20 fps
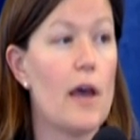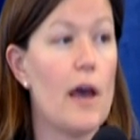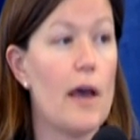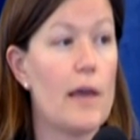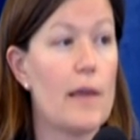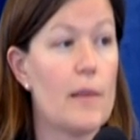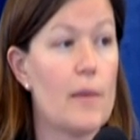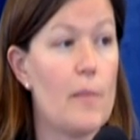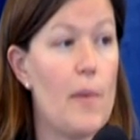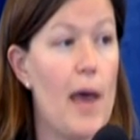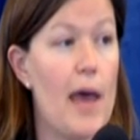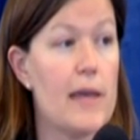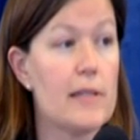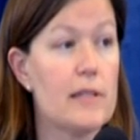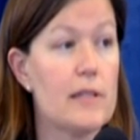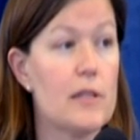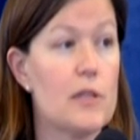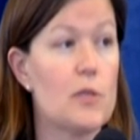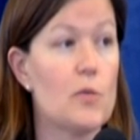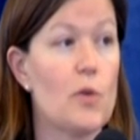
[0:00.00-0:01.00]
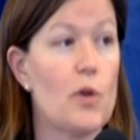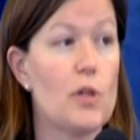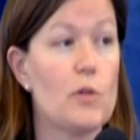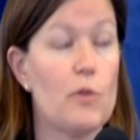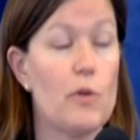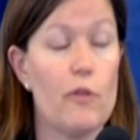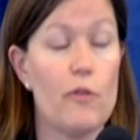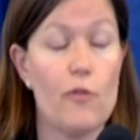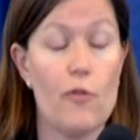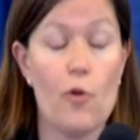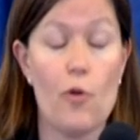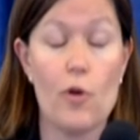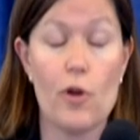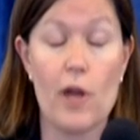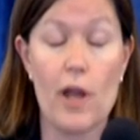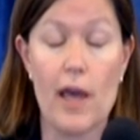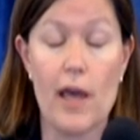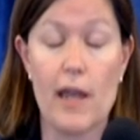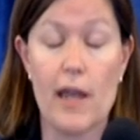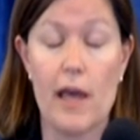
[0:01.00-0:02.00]
In the past, he's worked with Ford
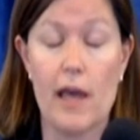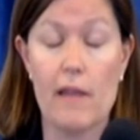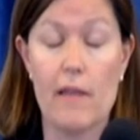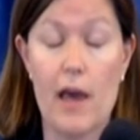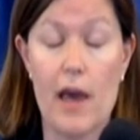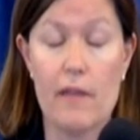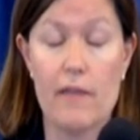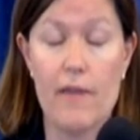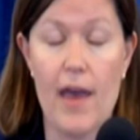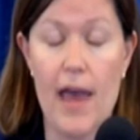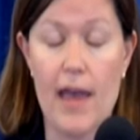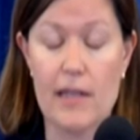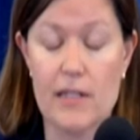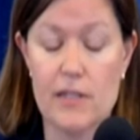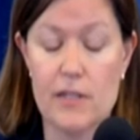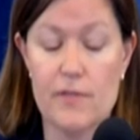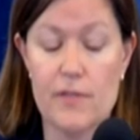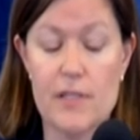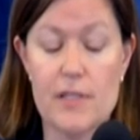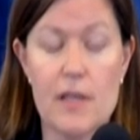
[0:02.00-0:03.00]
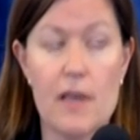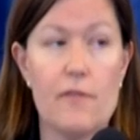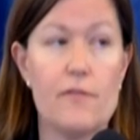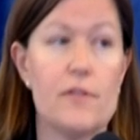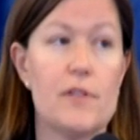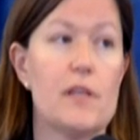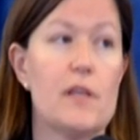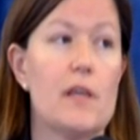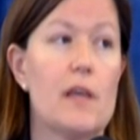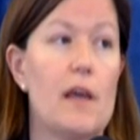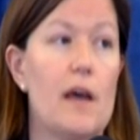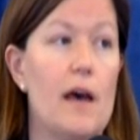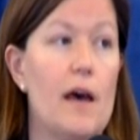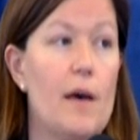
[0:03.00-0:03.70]
on a lot of active safety